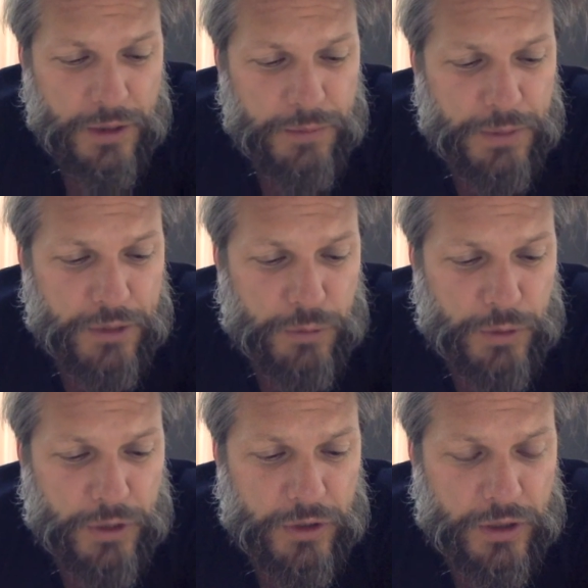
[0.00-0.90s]
place where
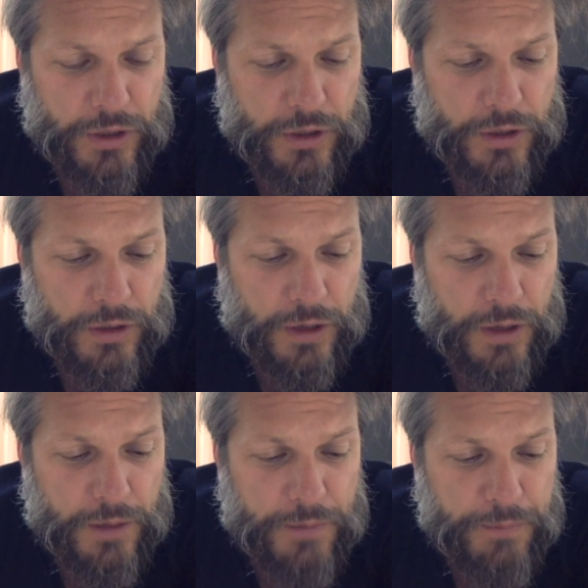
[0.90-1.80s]
you can
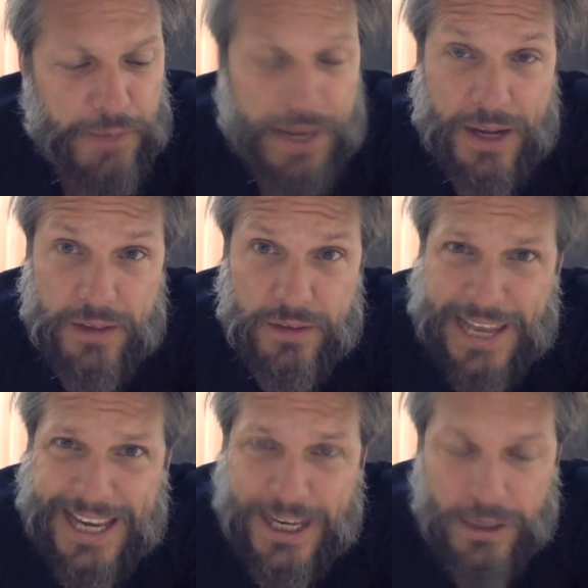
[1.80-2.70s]
um, bathe
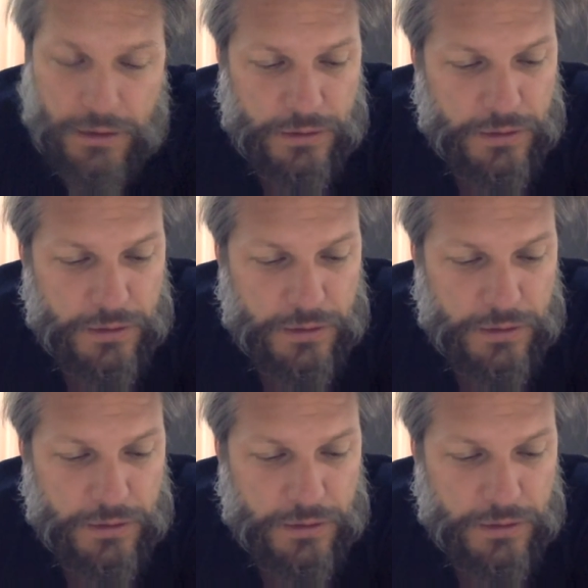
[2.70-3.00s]
naked.